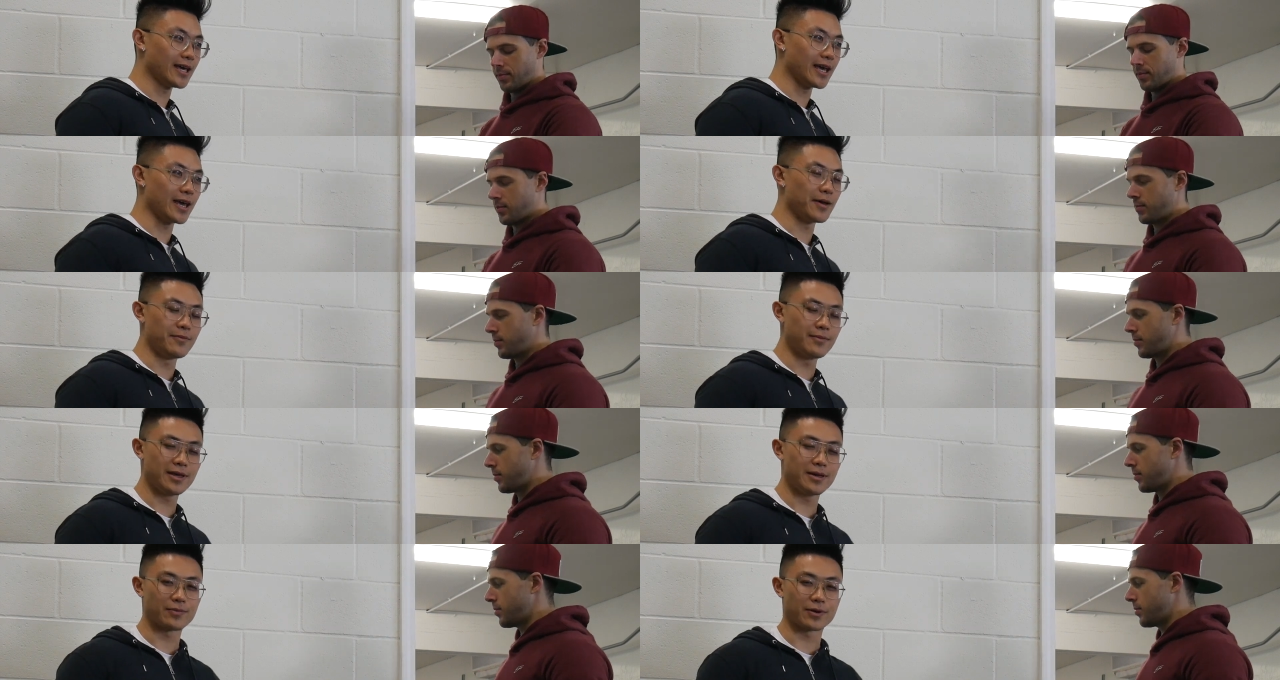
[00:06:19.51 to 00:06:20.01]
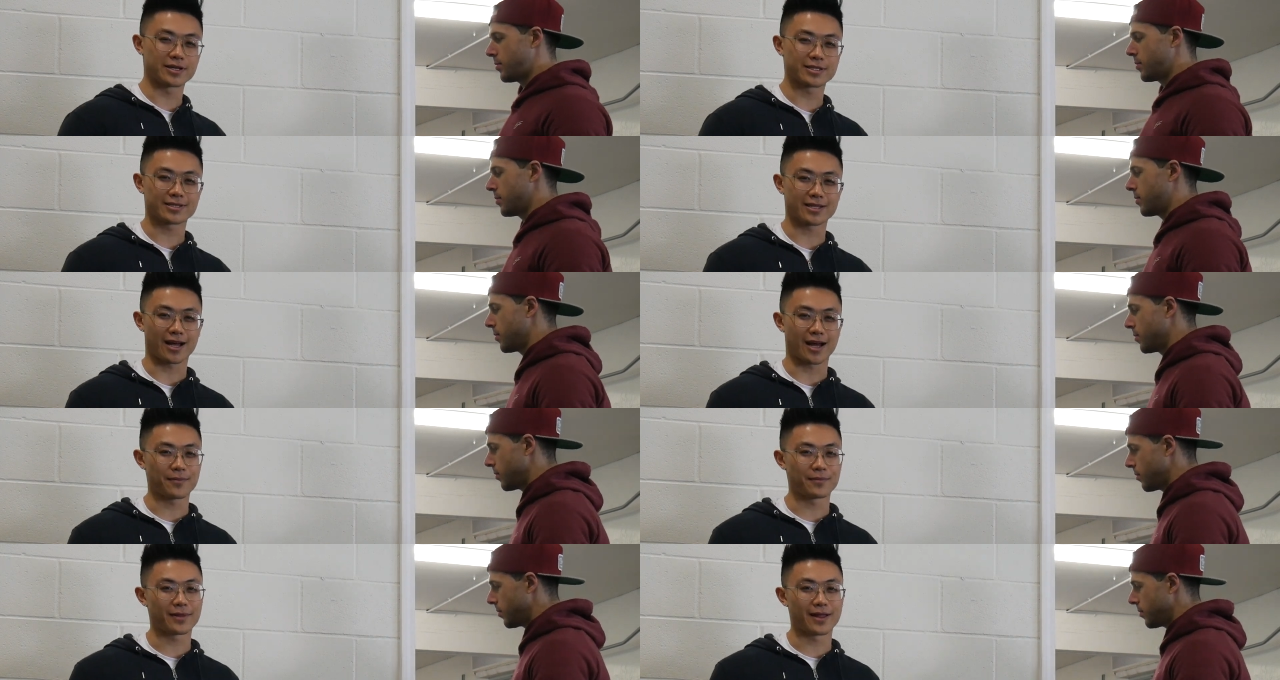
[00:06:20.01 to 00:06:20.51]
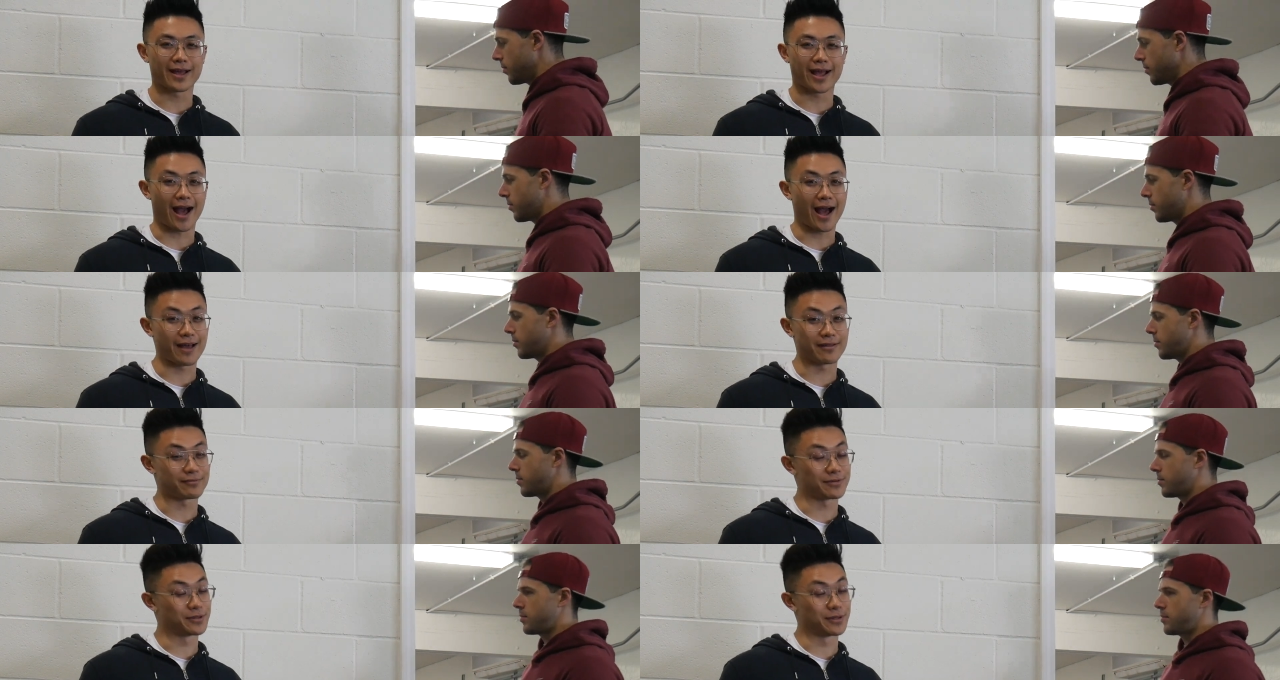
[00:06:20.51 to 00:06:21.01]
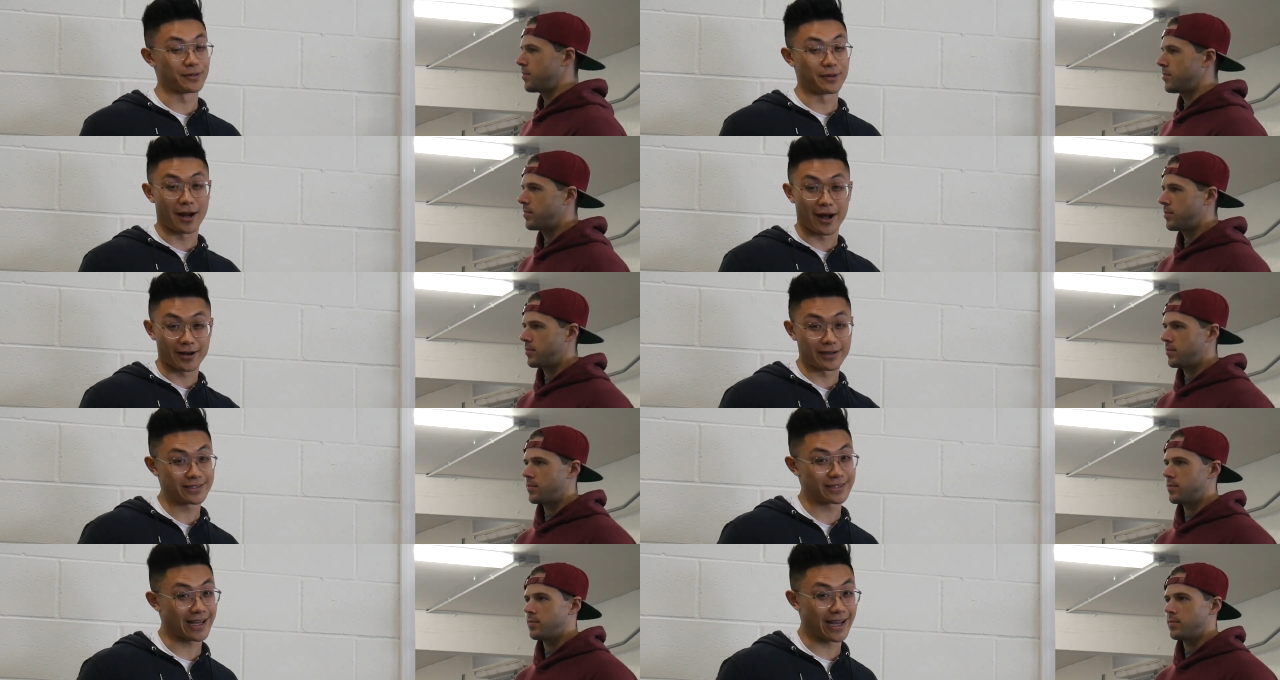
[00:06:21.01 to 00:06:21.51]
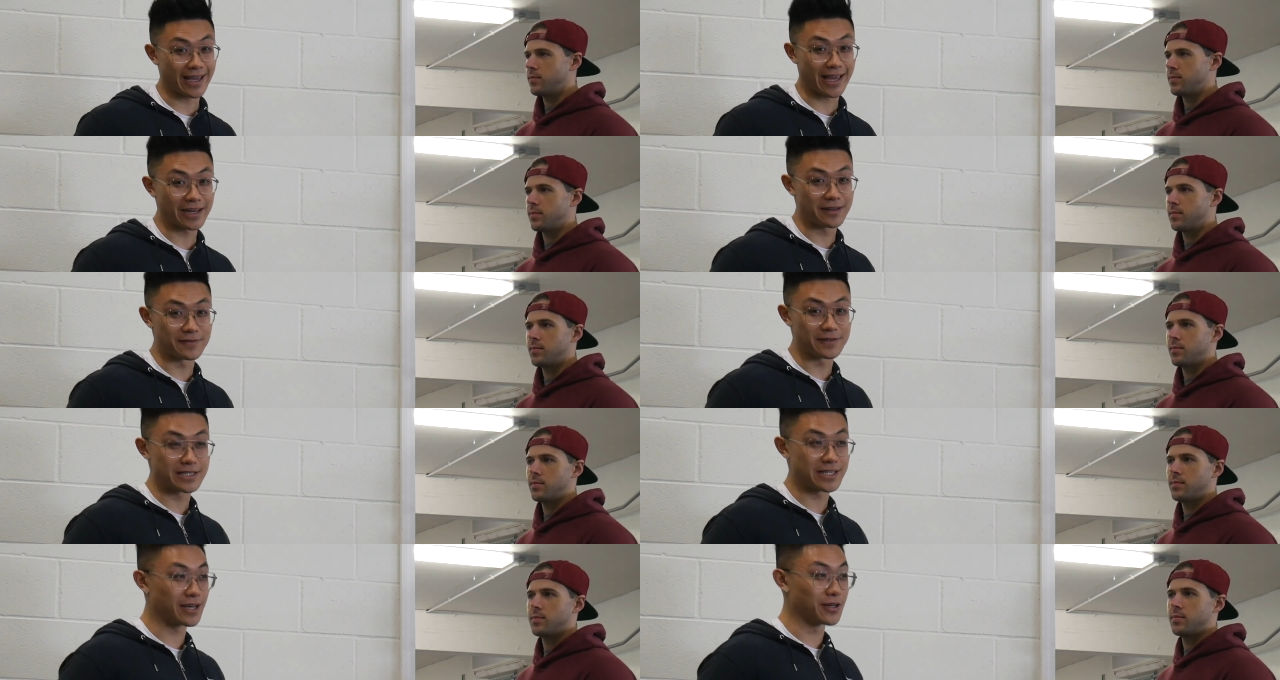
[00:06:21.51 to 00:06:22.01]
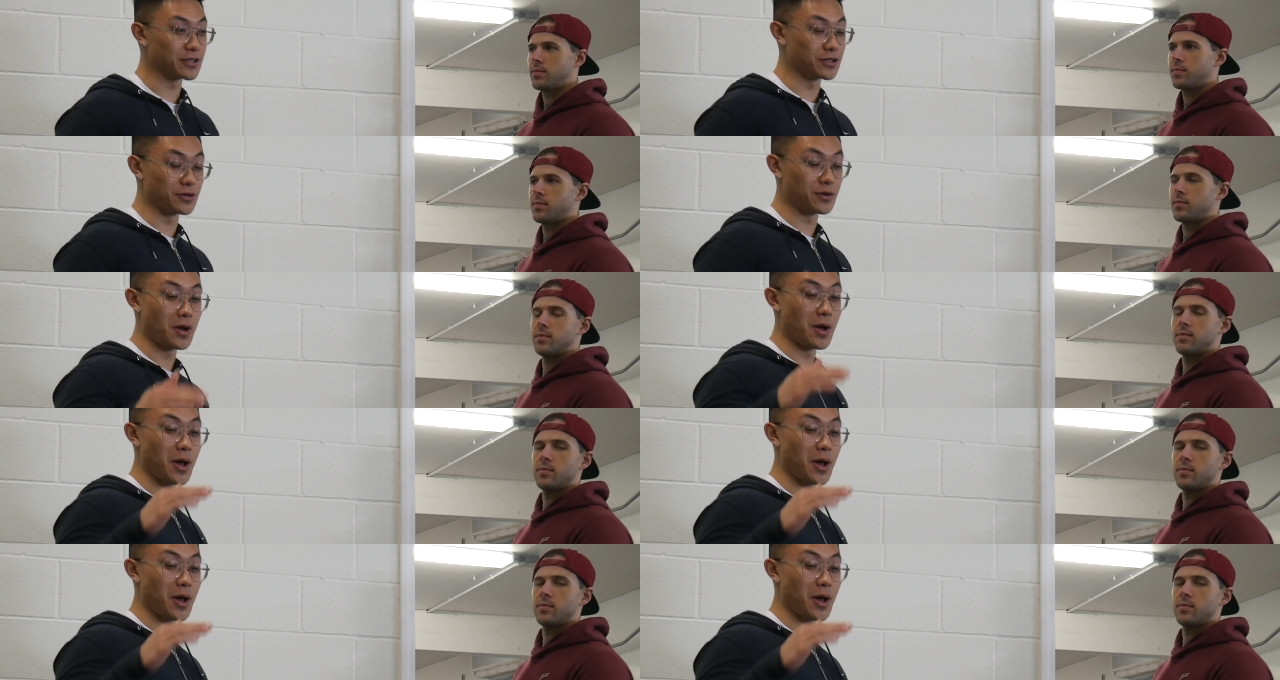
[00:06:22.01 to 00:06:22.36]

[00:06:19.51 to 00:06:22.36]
Speaker 1: And me personally, I'm like, I, too, honestly, I can't even tell you.